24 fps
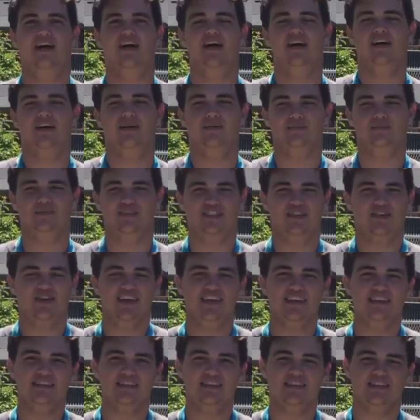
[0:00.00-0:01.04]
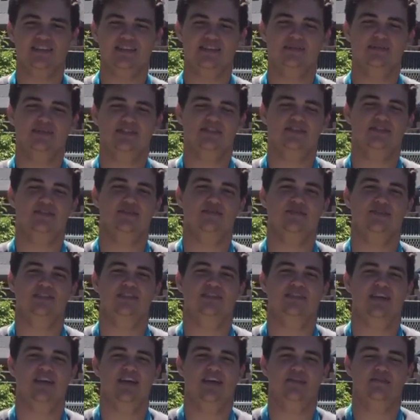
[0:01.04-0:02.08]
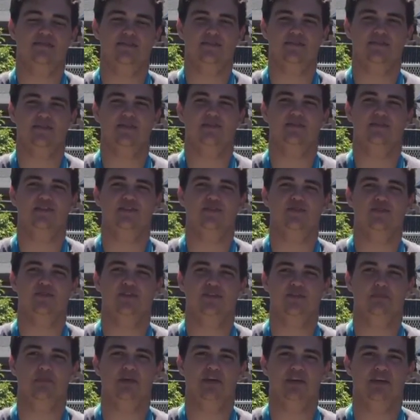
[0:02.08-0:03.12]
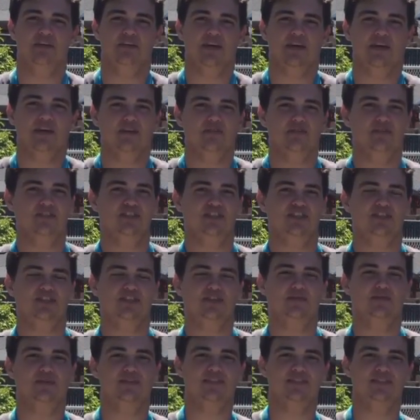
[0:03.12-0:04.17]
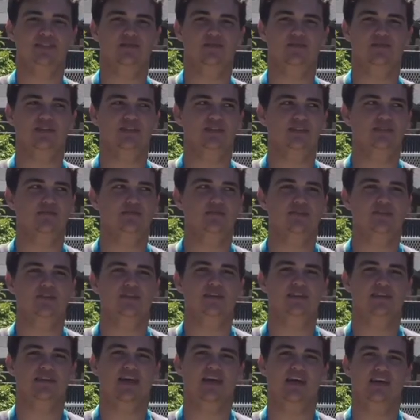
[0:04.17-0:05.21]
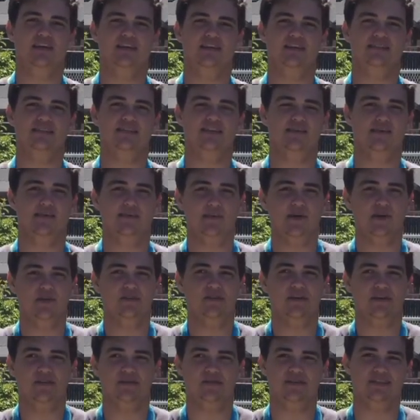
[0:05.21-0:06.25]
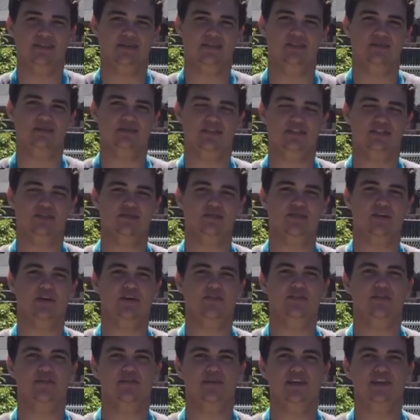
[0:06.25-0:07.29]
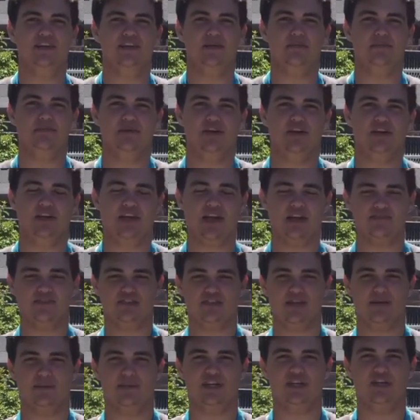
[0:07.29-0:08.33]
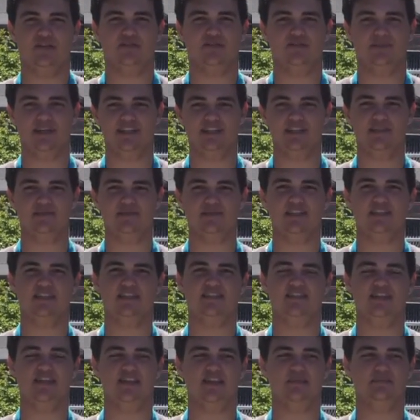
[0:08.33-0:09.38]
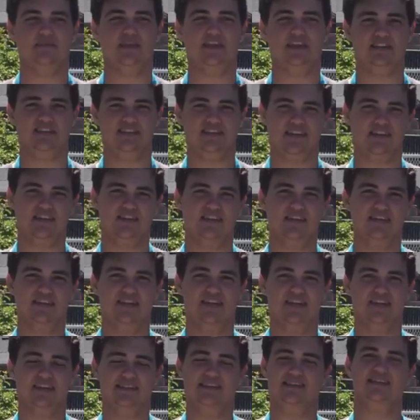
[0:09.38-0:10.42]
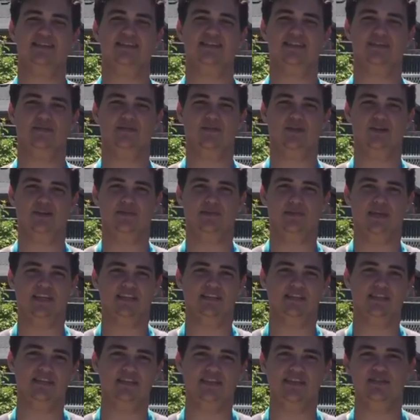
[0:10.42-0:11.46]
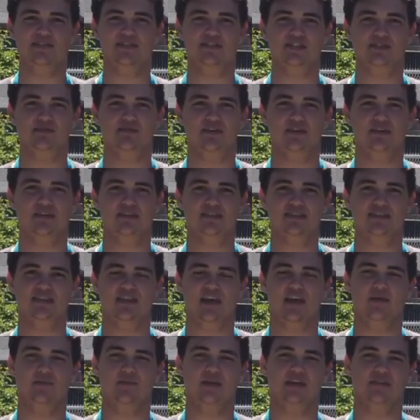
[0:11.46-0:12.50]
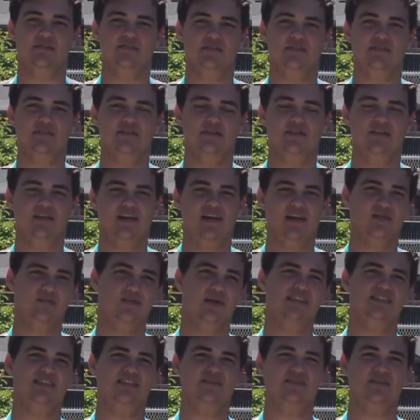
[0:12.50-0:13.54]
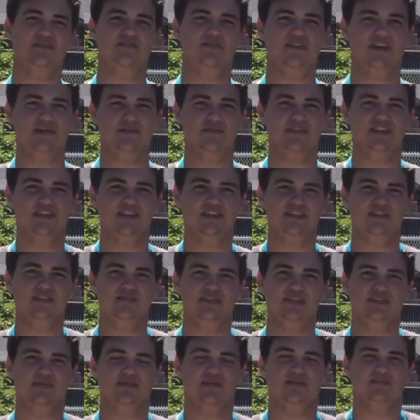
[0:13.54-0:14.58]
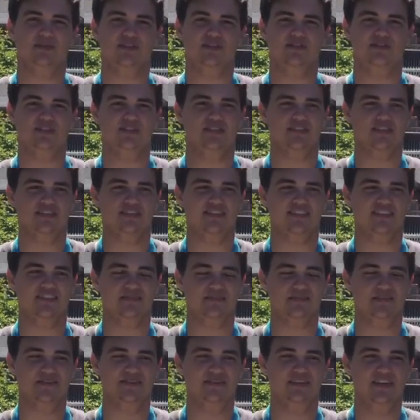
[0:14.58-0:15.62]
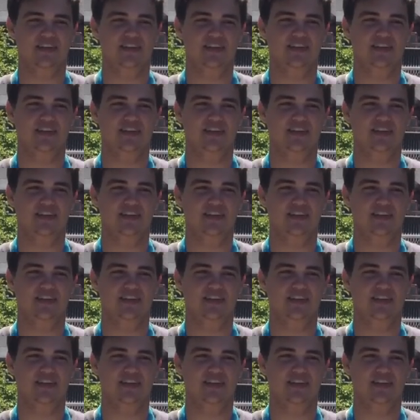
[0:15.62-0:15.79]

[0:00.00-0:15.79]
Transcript: Um, so as a substitute staff from the North Bay, I originally wasn't going to work in San Ramon. It was a little bit too far for me, but after coming here for my seventh days and meeting Sarah, seeing what an amazing leader she was and how big of a, how amazing of a family she was able to build here at San Ramon,